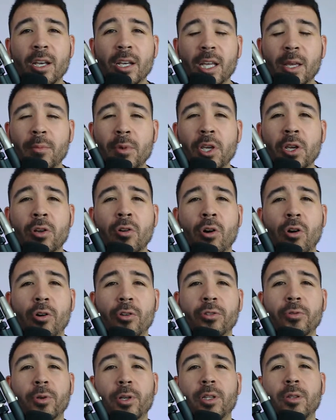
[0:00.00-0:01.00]
Give me a
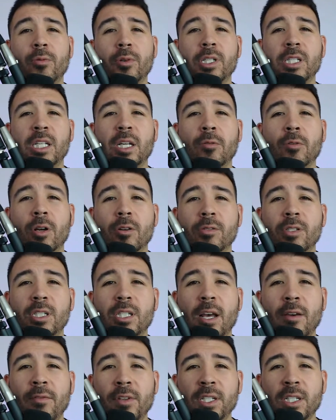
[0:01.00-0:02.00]
call,
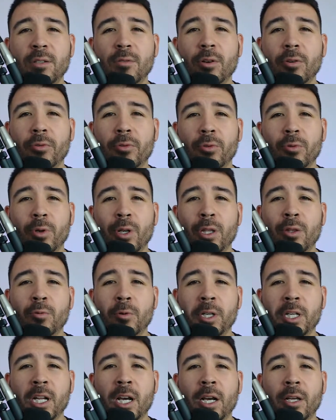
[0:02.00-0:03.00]

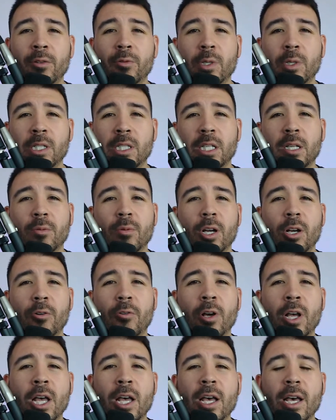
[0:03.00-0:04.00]
330-703-3930.
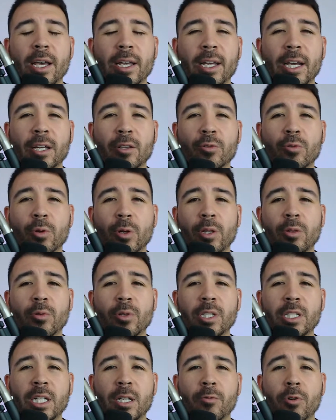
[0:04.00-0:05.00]
Again,
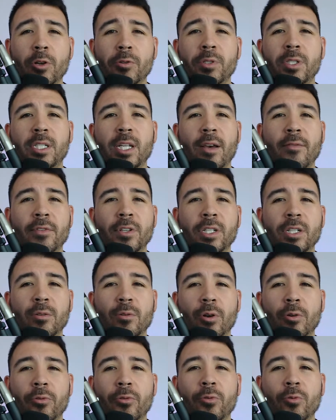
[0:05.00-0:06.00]

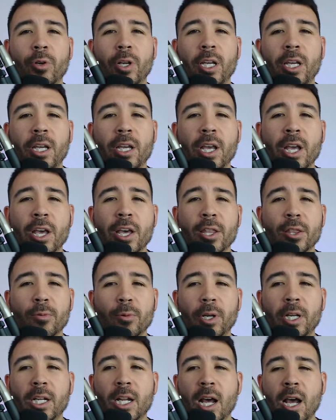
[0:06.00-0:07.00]

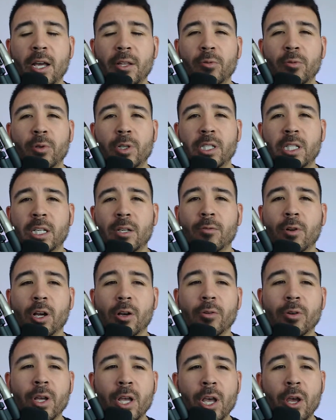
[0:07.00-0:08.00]

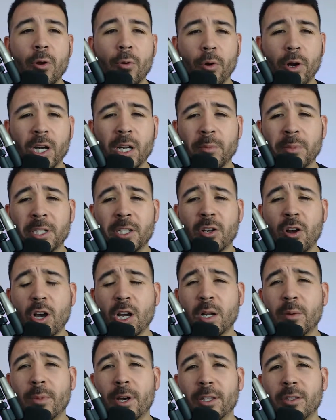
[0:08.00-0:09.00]
330-703-3930. We're going to be
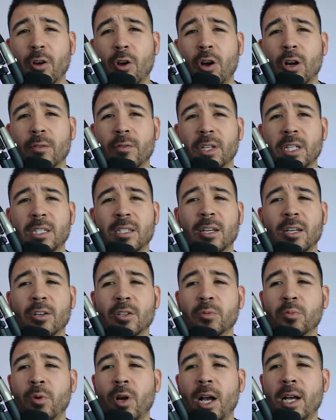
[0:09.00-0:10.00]
talking about the RV
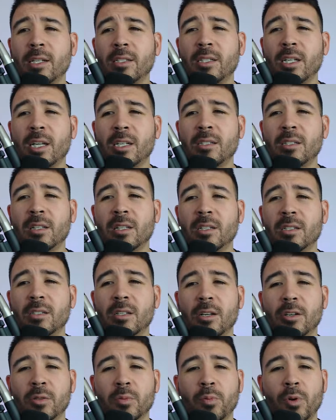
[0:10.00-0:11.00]
sales process and the
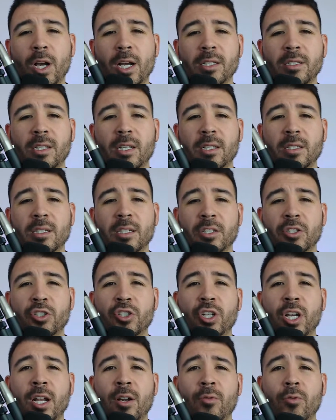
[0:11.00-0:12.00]
sales process in
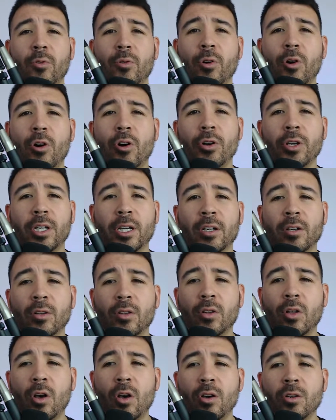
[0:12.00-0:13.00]
general all year
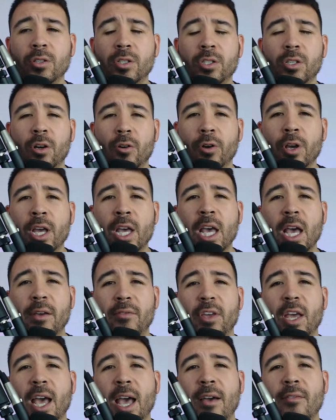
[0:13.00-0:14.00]
long. So if
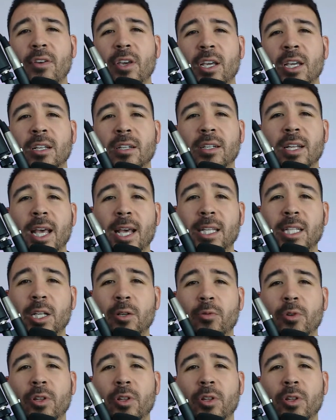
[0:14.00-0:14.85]
you haven't connected